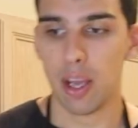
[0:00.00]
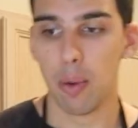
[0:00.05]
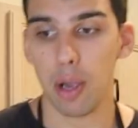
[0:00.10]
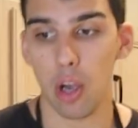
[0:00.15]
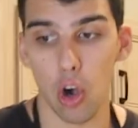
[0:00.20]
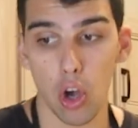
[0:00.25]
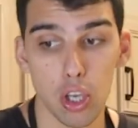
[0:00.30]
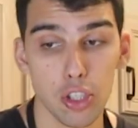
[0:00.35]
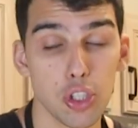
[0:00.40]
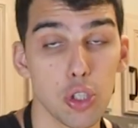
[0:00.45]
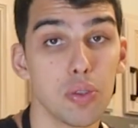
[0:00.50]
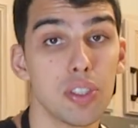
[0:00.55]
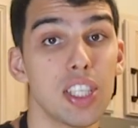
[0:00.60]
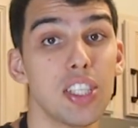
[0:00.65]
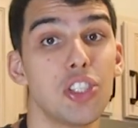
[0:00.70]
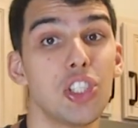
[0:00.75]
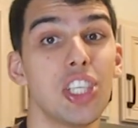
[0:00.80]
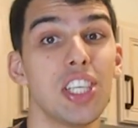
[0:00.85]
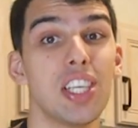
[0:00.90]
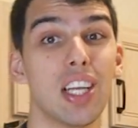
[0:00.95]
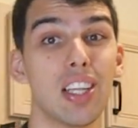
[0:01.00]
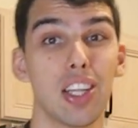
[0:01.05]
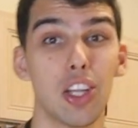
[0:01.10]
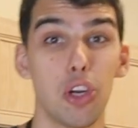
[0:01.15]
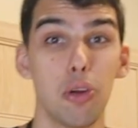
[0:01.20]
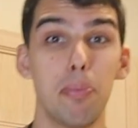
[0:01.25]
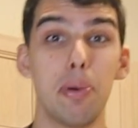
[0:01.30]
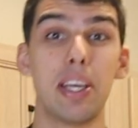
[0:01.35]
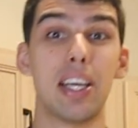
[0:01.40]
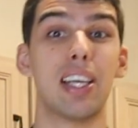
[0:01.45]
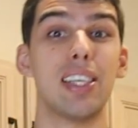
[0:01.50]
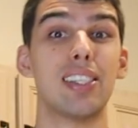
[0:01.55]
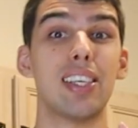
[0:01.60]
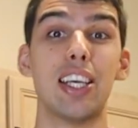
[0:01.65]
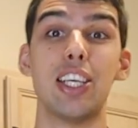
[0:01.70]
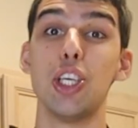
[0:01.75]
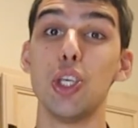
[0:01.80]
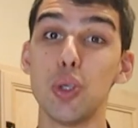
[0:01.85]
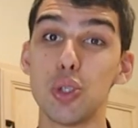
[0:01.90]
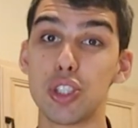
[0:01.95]
Now I also did cheat a little bit because
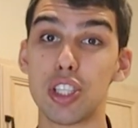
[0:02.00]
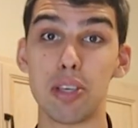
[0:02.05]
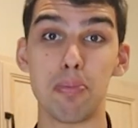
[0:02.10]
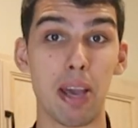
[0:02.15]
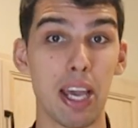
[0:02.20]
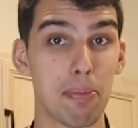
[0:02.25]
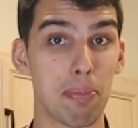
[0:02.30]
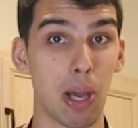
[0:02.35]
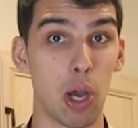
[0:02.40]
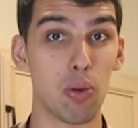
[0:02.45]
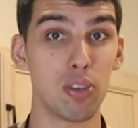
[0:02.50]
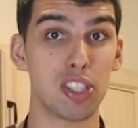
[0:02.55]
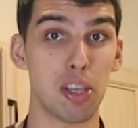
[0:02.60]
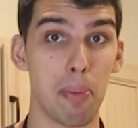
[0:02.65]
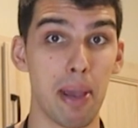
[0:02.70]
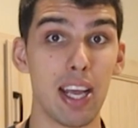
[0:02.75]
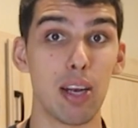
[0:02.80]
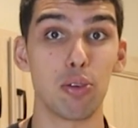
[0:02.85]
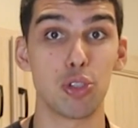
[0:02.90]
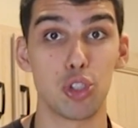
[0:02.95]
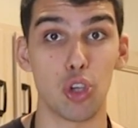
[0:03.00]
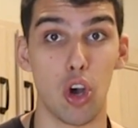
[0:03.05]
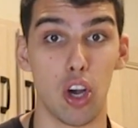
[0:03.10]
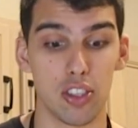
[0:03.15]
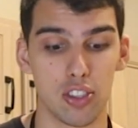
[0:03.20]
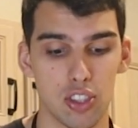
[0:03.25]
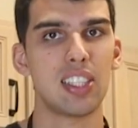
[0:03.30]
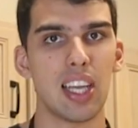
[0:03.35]
I usually make my own tomato sauce.